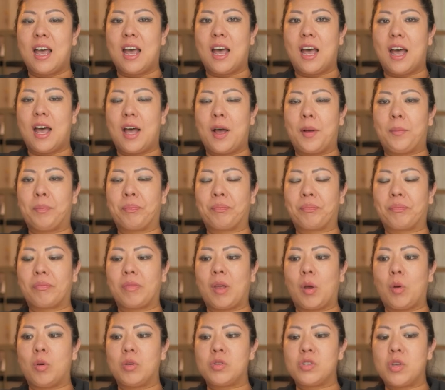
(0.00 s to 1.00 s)

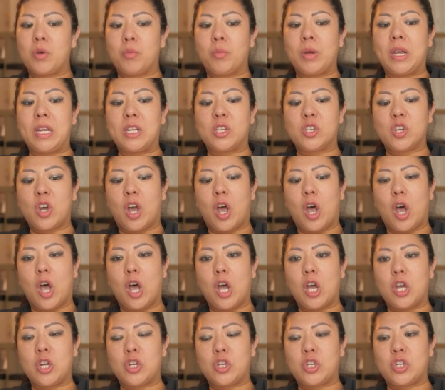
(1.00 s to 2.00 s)
So we
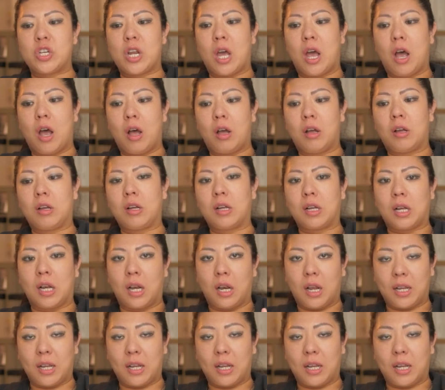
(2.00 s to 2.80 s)
charged our